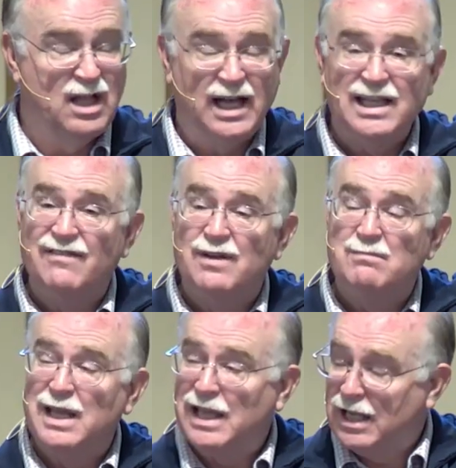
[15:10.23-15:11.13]
Not
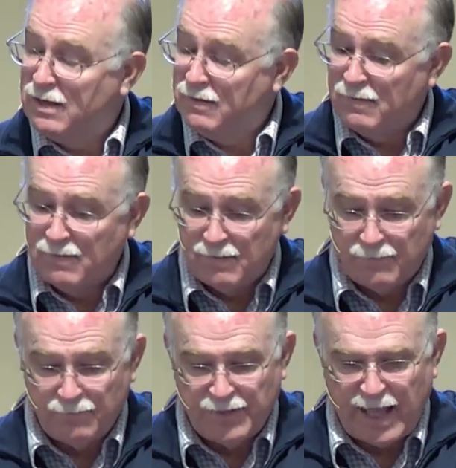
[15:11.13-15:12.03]
even me.
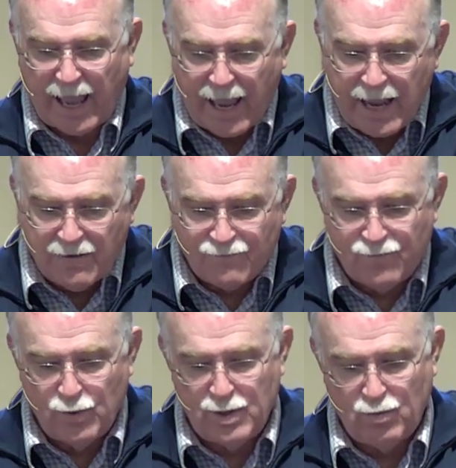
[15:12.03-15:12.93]

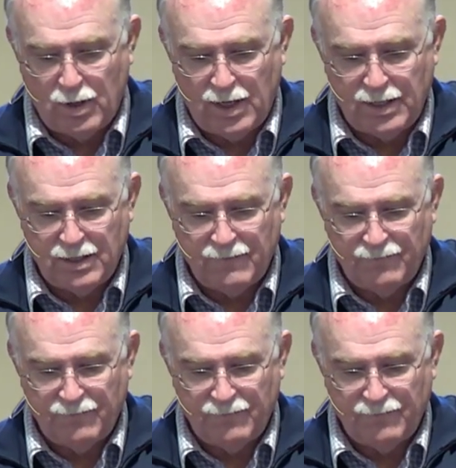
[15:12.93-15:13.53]
Everyone.